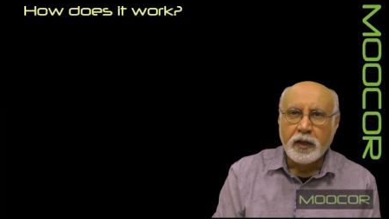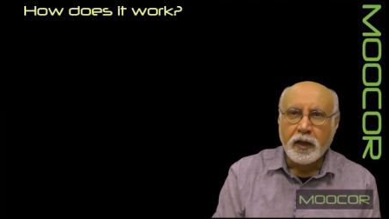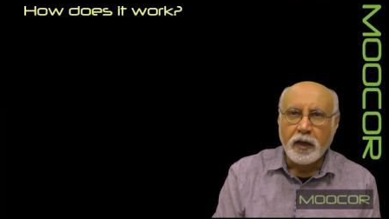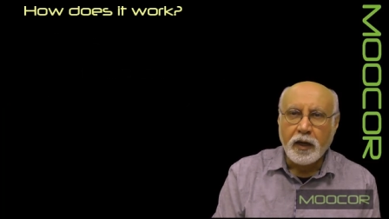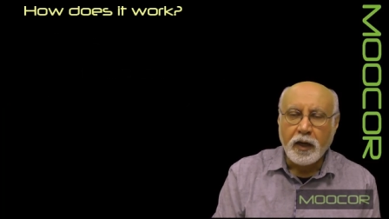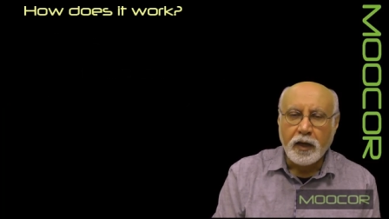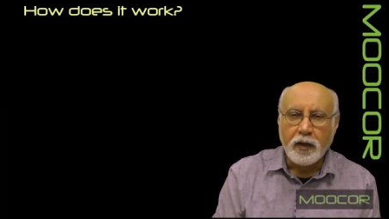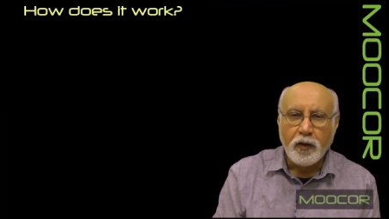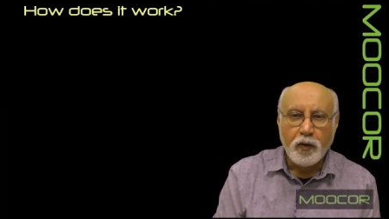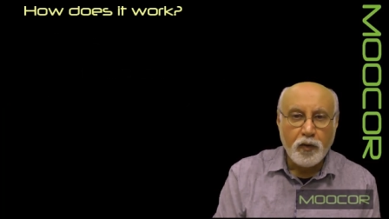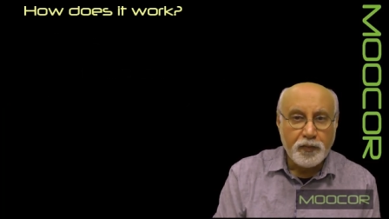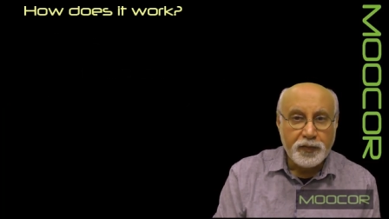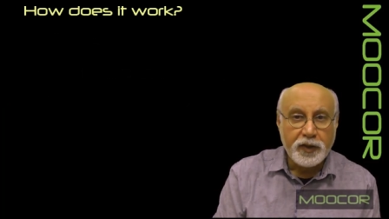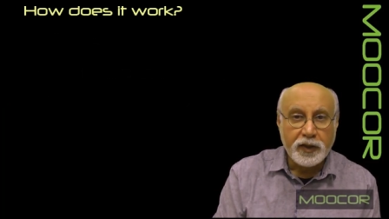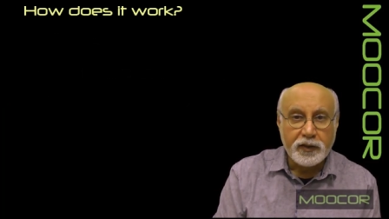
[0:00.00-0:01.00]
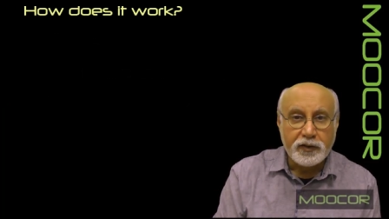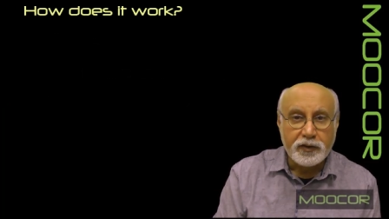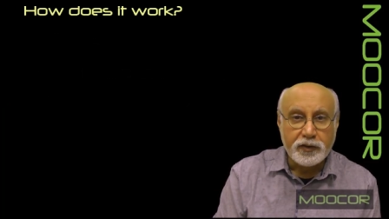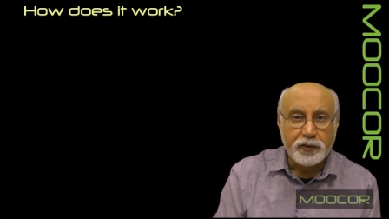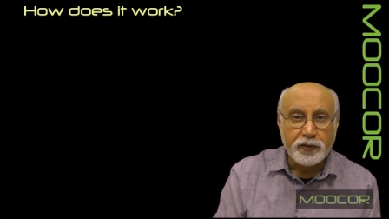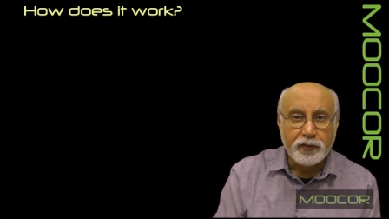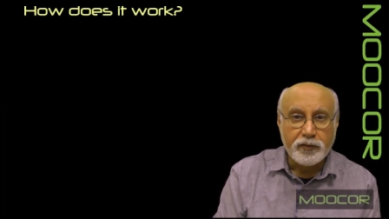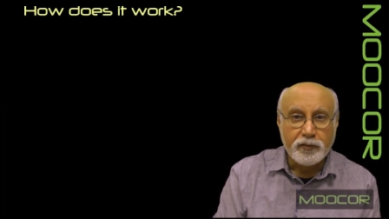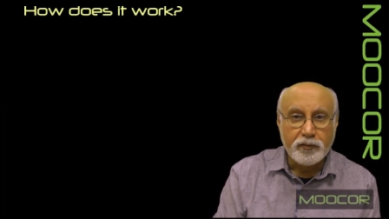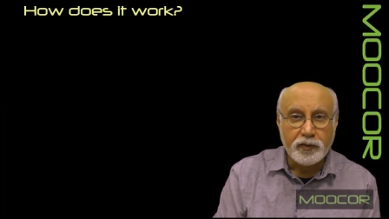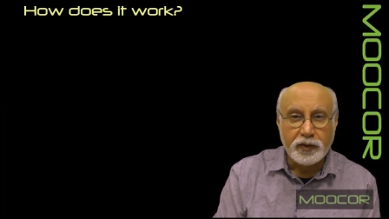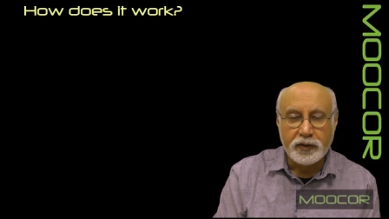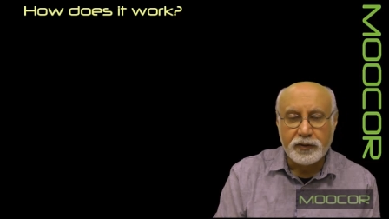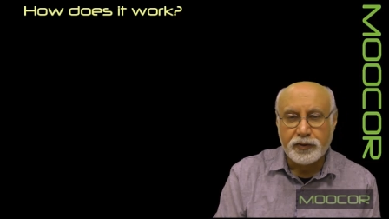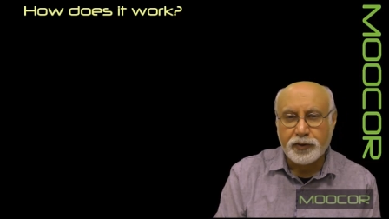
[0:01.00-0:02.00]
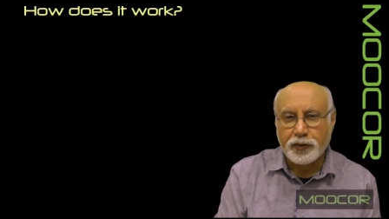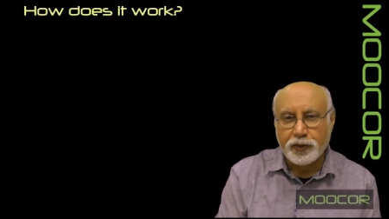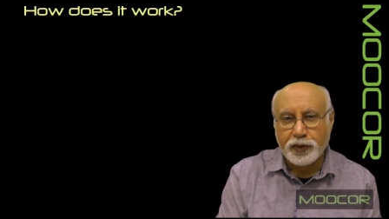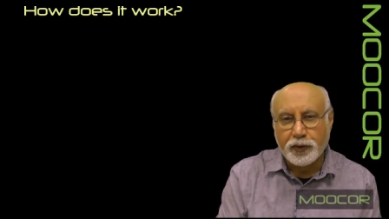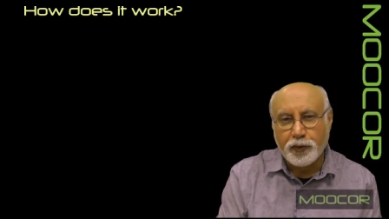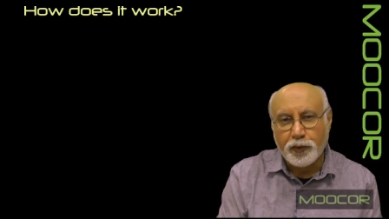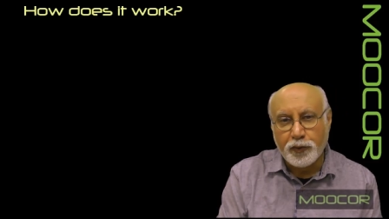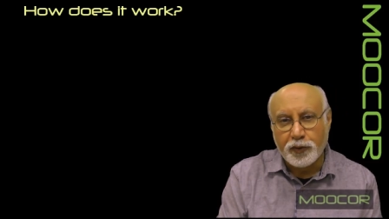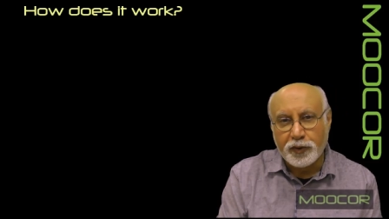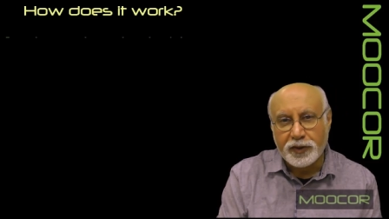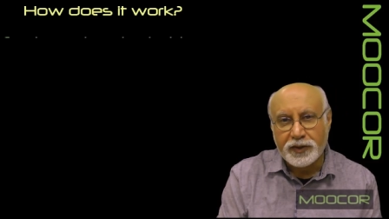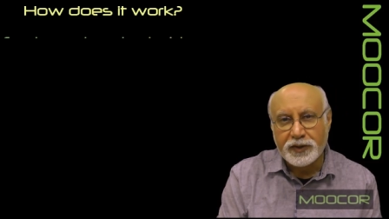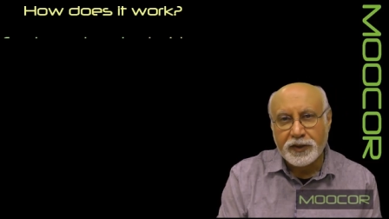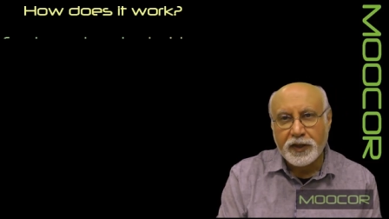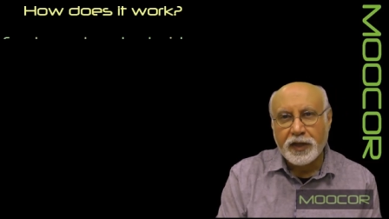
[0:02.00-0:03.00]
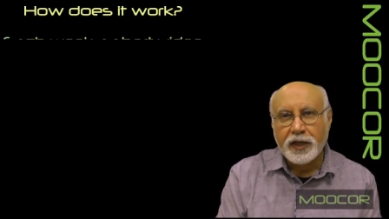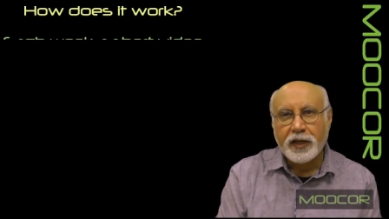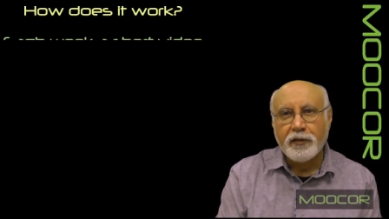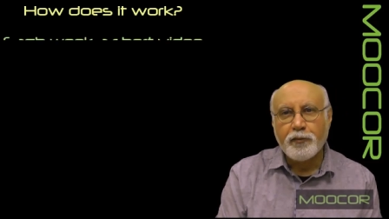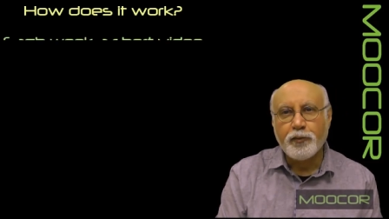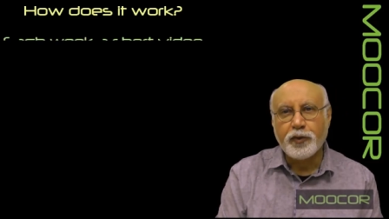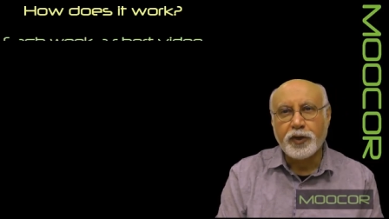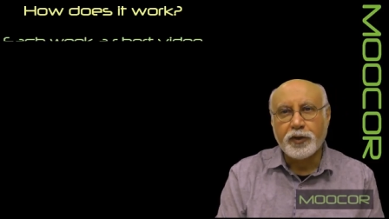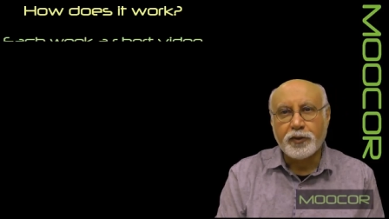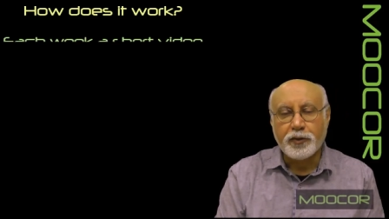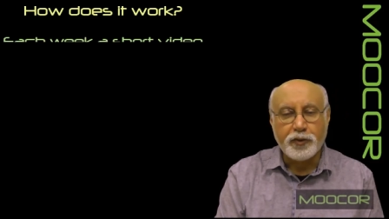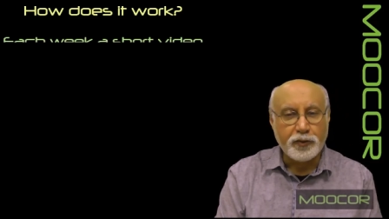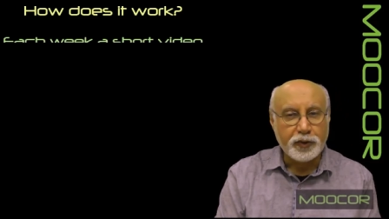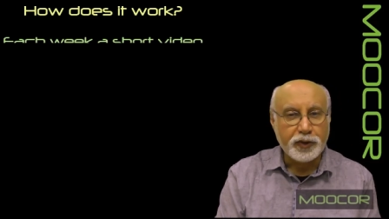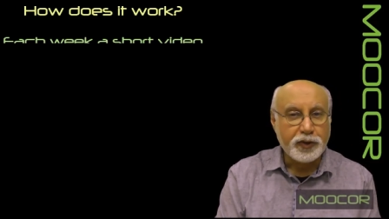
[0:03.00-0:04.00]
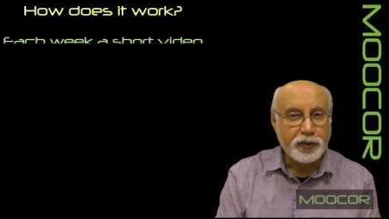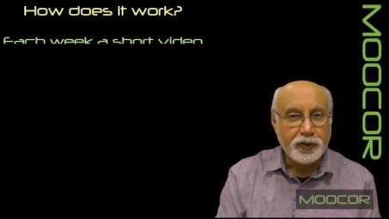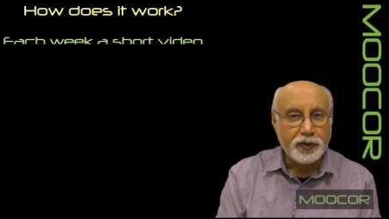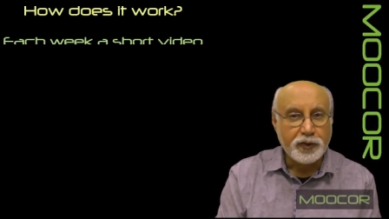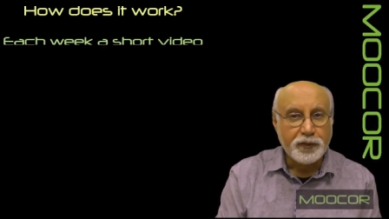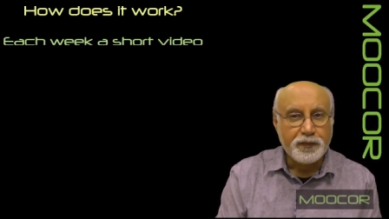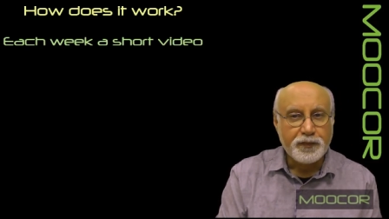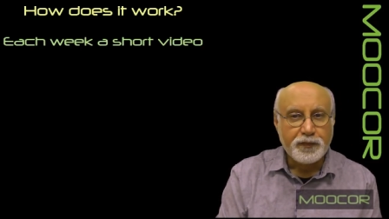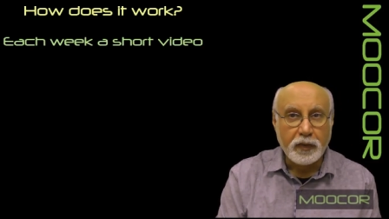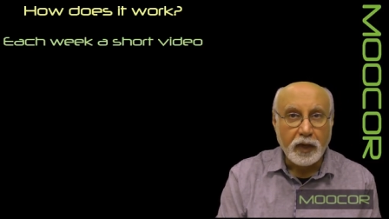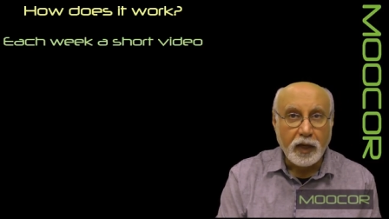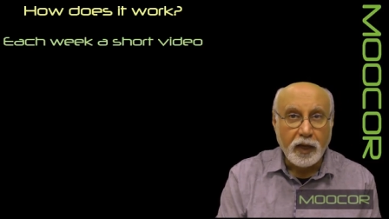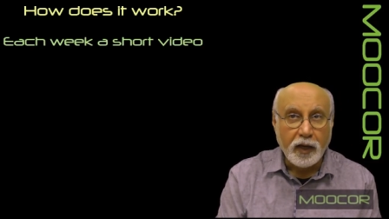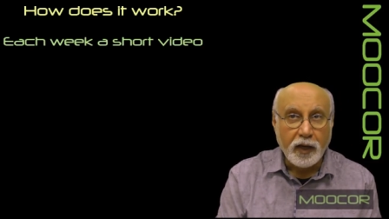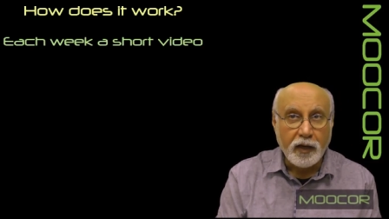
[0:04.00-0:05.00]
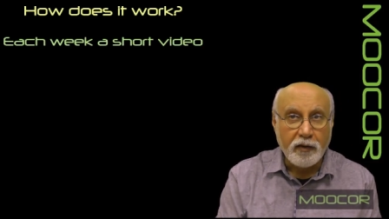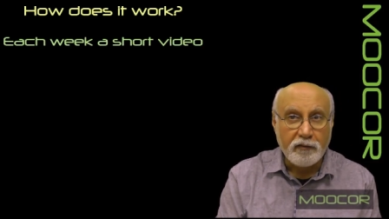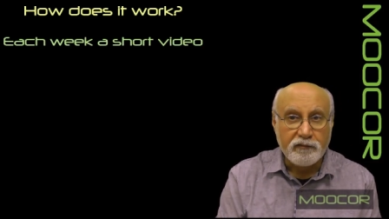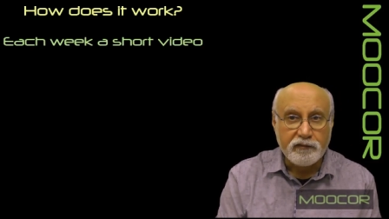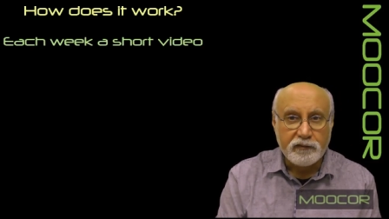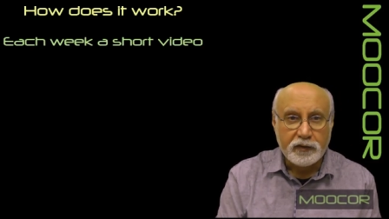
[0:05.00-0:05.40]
I hope that you will enjoy the course. We are going to have